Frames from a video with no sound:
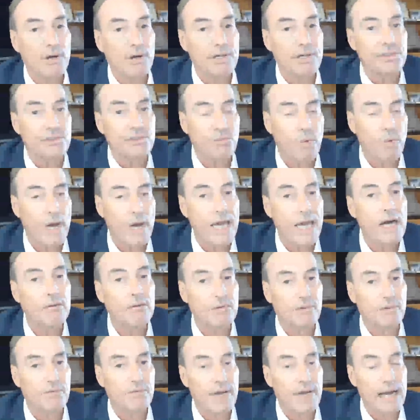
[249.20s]
market's way
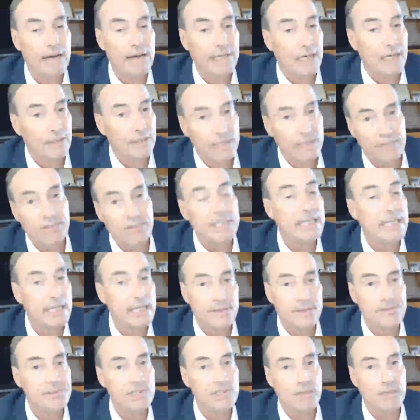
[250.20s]
overvalued. I'll give you
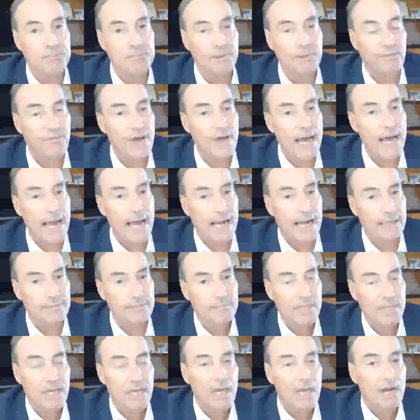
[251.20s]
another simple fact.
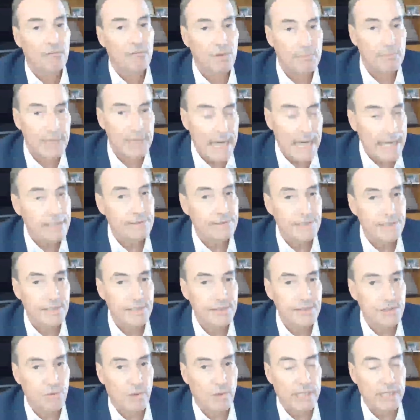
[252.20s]
From
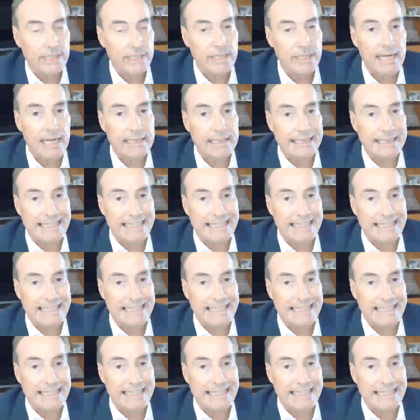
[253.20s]
1929 to